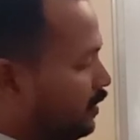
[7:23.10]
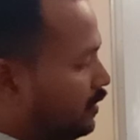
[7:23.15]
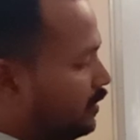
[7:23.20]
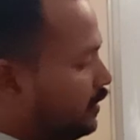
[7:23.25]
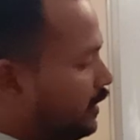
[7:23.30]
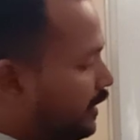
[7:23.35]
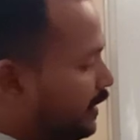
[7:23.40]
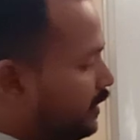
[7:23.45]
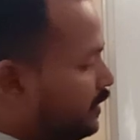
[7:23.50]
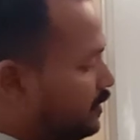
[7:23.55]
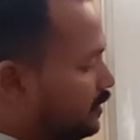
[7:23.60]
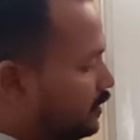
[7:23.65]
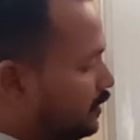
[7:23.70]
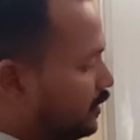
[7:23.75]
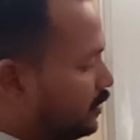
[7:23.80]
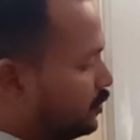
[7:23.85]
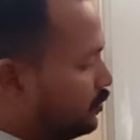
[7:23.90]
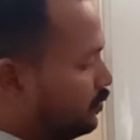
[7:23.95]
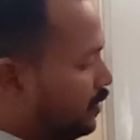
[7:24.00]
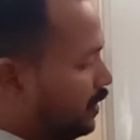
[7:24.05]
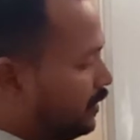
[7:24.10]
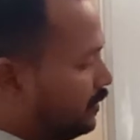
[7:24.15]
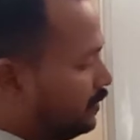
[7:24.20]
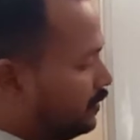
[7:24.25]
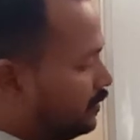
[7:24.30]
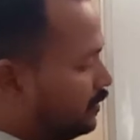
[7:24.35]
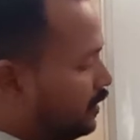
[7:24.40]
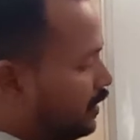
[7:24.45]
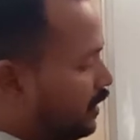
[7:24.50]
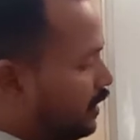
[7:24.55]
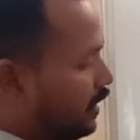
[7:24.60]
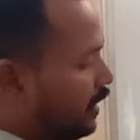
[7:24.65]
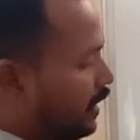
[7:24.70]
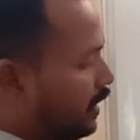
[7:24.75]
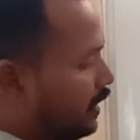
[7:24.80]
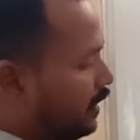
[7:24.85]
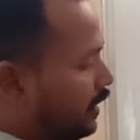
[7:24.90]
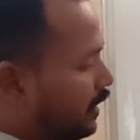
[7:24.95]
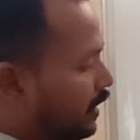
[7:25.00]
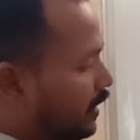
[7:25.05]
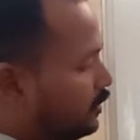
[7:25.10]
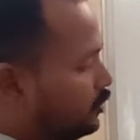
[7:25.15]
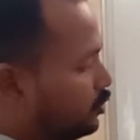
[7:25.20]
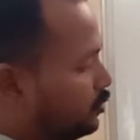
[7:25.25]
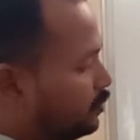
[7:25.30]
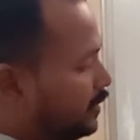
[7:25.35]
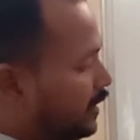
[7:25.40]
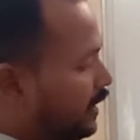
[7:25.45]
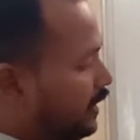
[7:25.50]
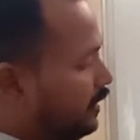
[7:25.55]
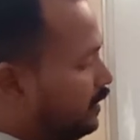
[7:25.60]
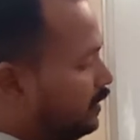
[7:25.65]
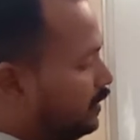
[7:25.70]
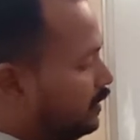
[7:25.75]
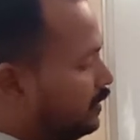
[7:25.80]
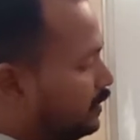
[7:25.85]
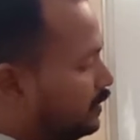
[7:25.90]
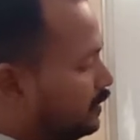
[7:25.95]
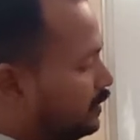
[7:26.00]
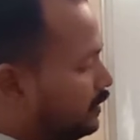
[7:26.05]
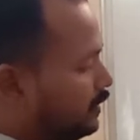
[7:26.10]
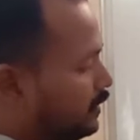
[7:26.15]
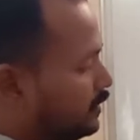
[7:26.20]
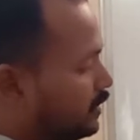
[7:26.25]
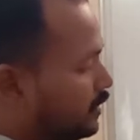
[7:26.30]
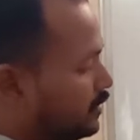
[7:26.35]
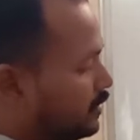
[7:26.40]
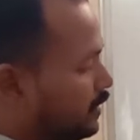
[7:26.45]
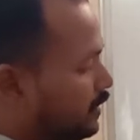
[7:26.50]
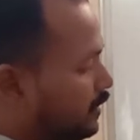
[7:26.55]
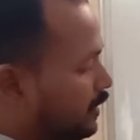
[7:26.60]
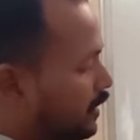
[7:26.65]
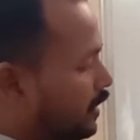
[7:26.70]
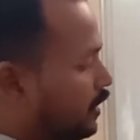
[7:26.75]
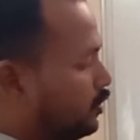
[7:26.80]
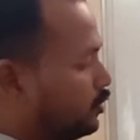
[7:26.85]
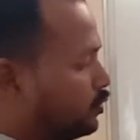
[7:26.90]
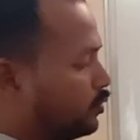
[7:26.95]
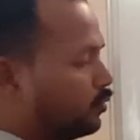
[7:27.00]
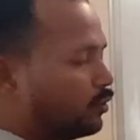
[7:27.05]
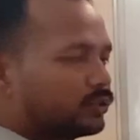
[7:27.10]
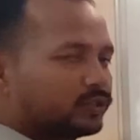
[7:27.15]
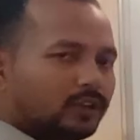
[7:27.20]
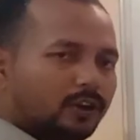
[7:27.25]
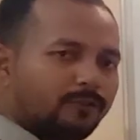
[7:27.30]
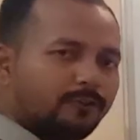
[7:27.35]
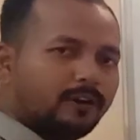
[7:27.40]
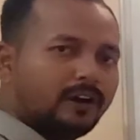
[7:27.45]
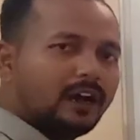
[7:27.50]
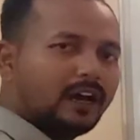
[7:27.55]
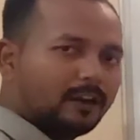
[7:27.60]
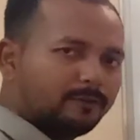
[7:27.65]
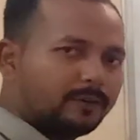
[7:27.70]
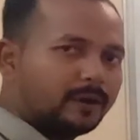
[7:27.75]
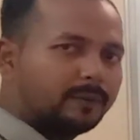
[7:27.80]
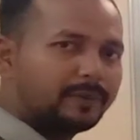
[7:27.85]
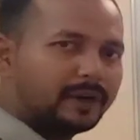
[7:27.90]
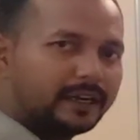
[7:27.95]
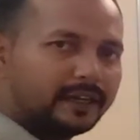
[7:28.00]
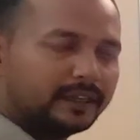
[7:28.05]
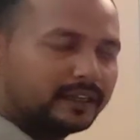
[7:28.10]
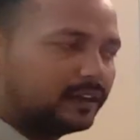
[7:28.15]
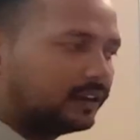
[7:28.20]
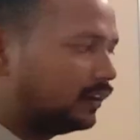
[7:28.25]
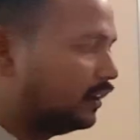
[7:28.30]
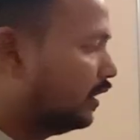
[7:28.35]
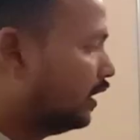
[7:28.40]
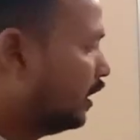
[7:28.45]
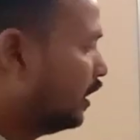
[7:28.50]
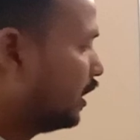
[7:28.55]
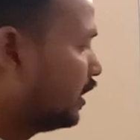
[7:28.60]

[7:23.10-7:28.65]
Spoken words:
That is this one. I'll assume that this is a source of alpha particle.